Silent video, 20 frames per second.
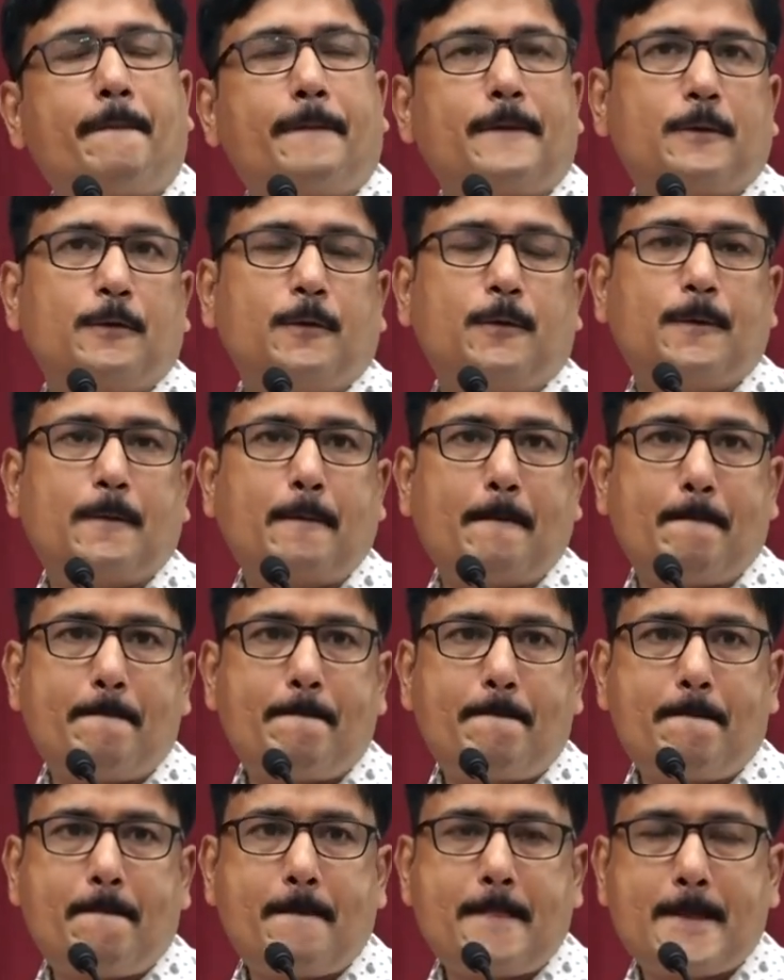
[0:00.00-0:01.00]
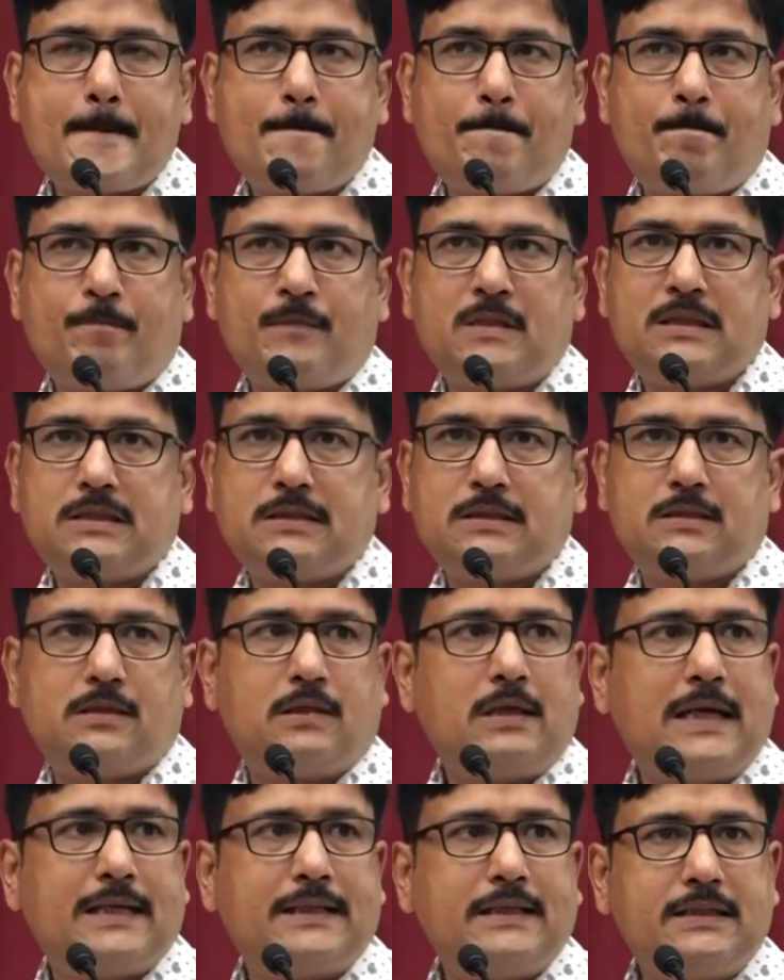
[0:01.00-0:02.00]
So
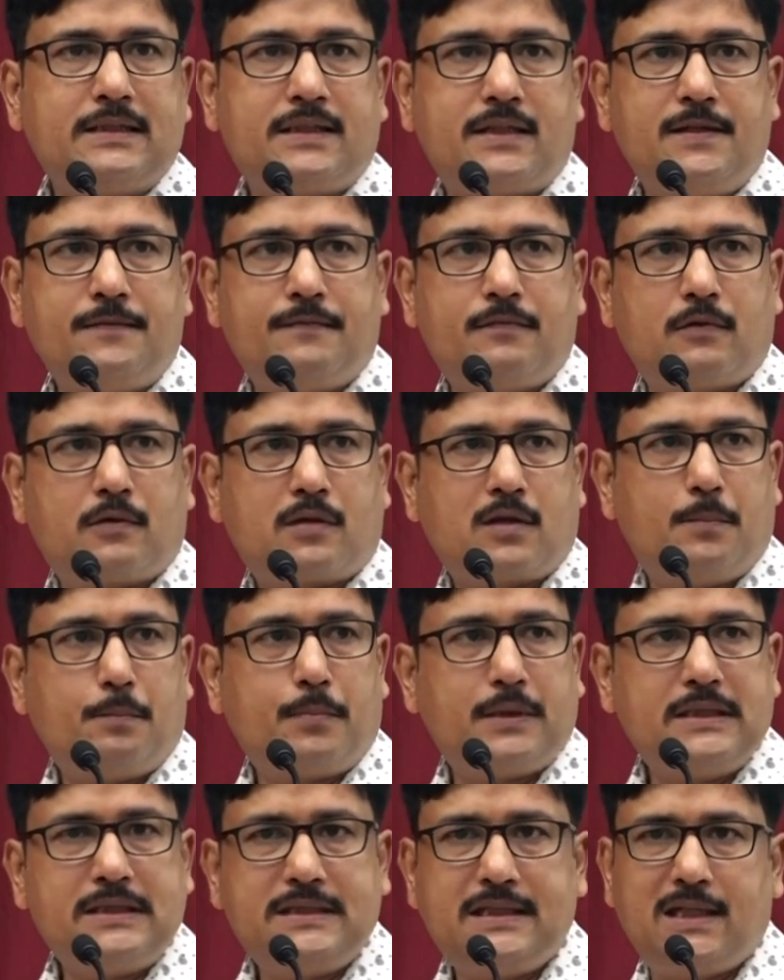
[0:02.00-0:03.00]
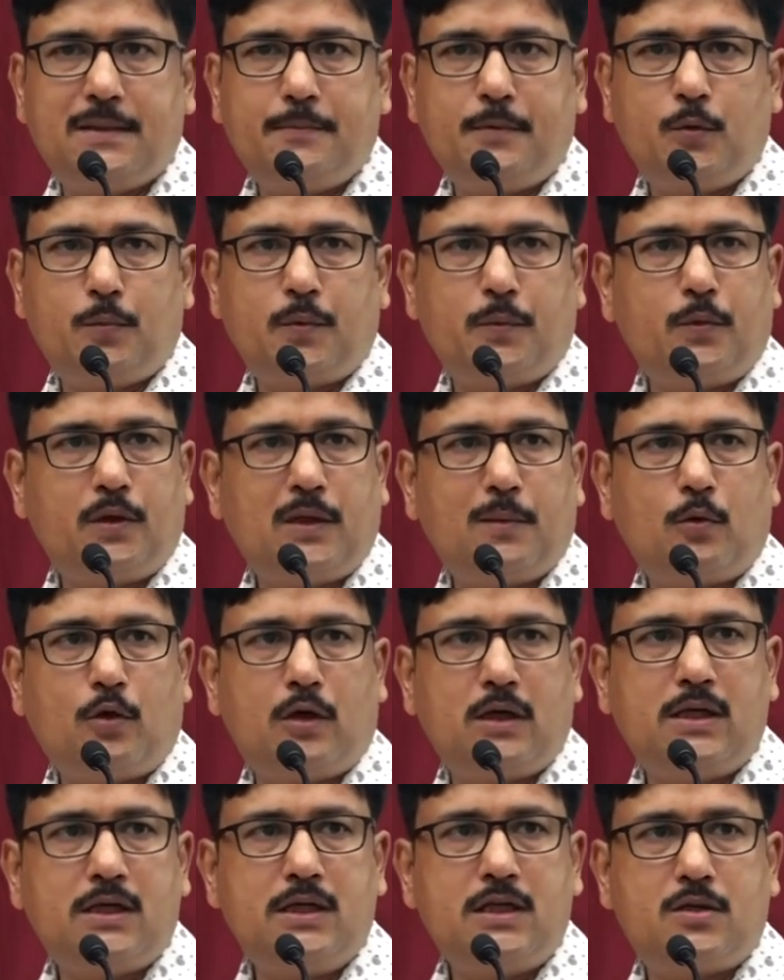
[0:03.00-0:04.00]
I think three, four company name you people have
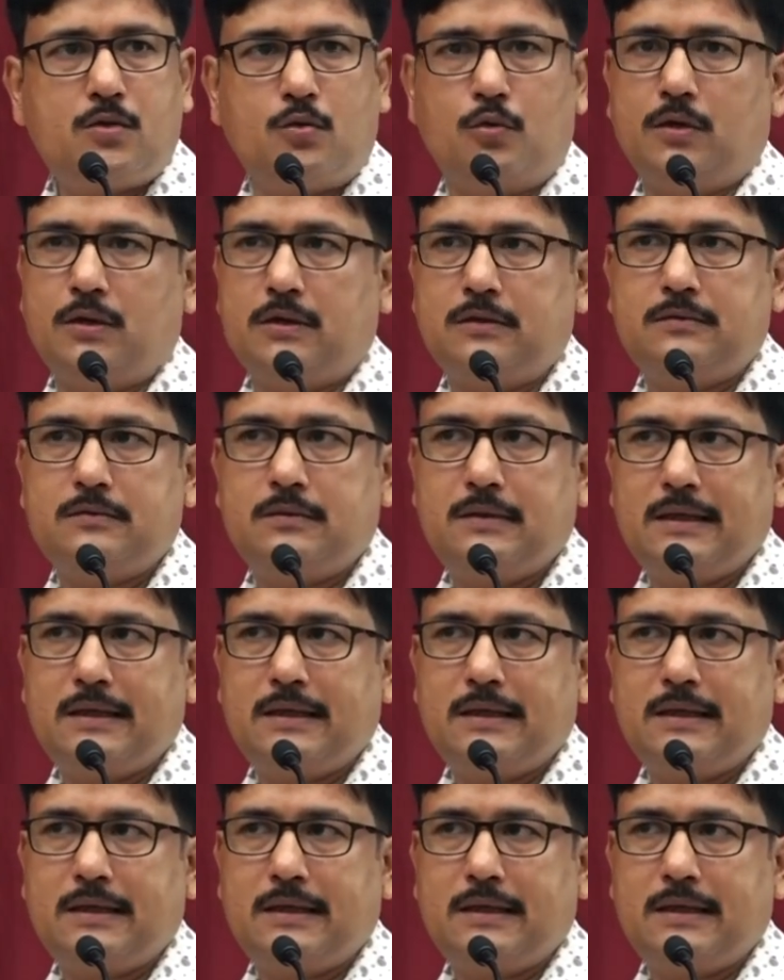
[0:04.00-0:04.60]
already told.